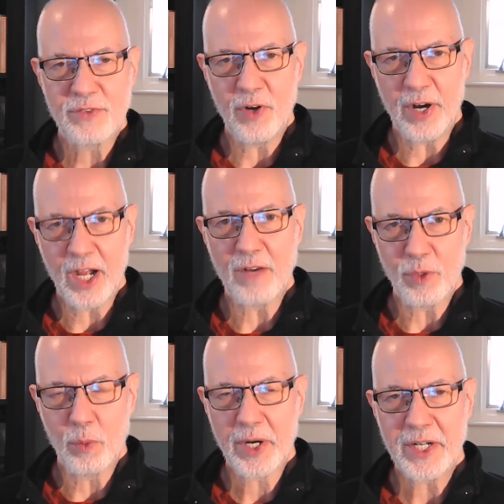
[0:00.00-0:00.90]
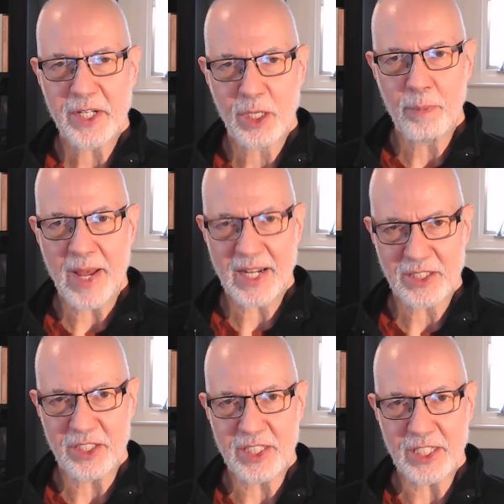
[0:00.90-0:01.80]
very helpful. We're going to come back
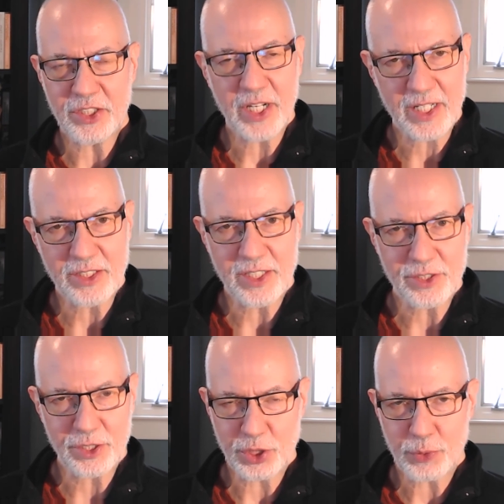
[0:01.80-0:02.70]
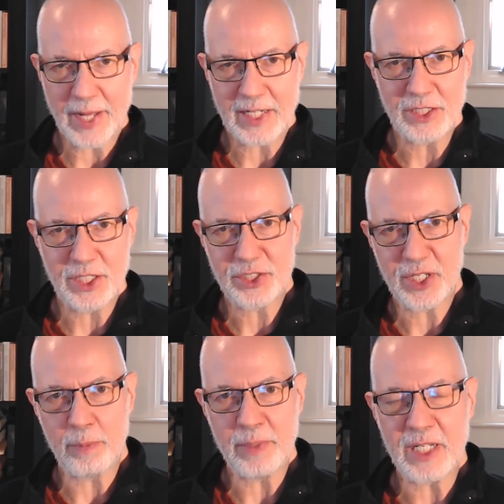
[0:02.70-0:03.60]
to teaching and teaching strategies in
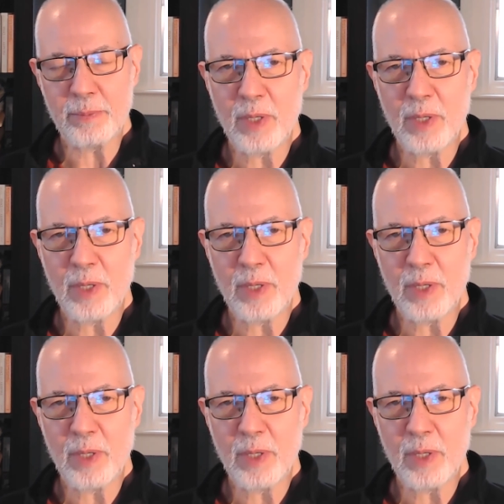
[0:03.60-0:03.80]
a minute.